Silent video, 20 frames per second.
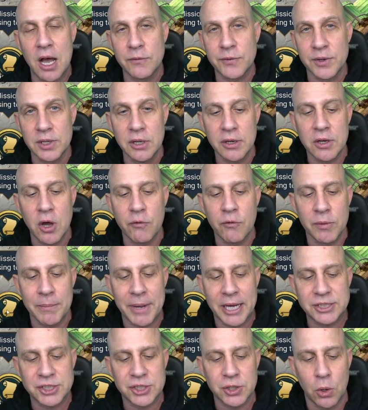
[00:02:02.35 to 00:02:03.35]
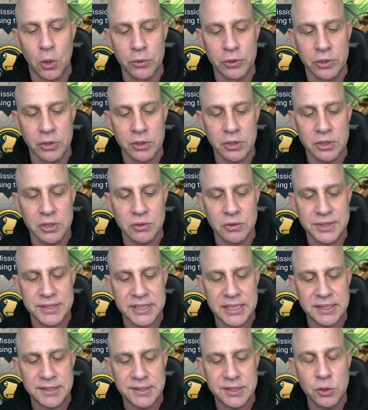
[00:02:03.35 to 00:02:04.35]
If you look over my shoulder, you'll
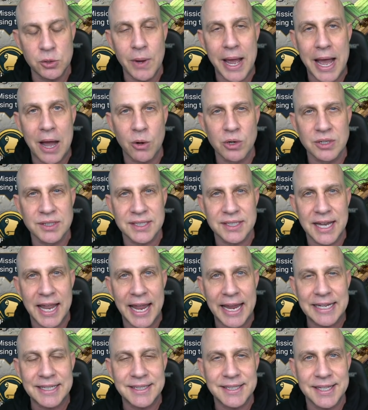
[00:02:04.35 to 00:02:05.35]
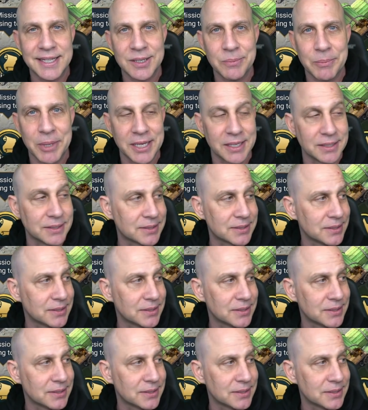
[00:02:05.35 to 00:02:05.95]
see 2 hours and 18 minutes.